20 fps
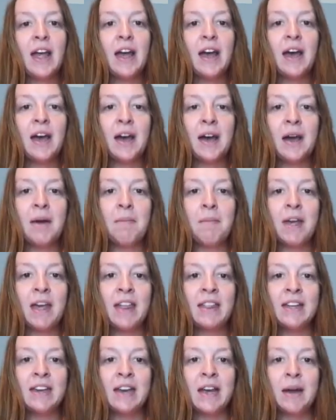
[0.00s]
Um,
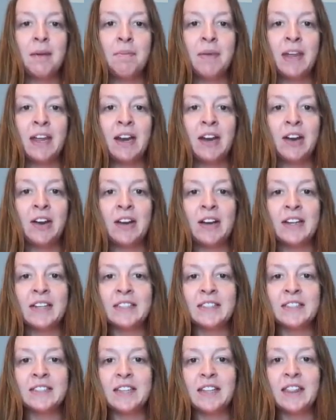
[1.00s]
and then up here
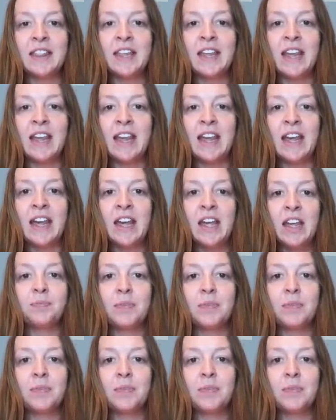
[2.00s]
is the